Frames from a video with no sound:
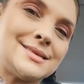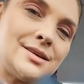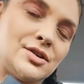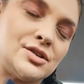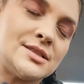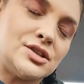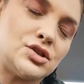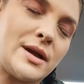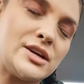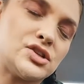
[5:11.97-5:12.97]

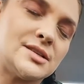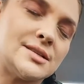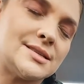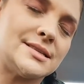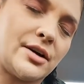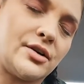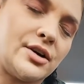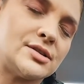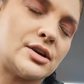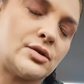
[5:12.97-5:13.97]
situations and
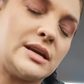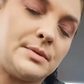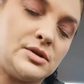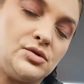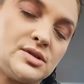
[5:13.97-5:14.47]
scenarios that are keeping you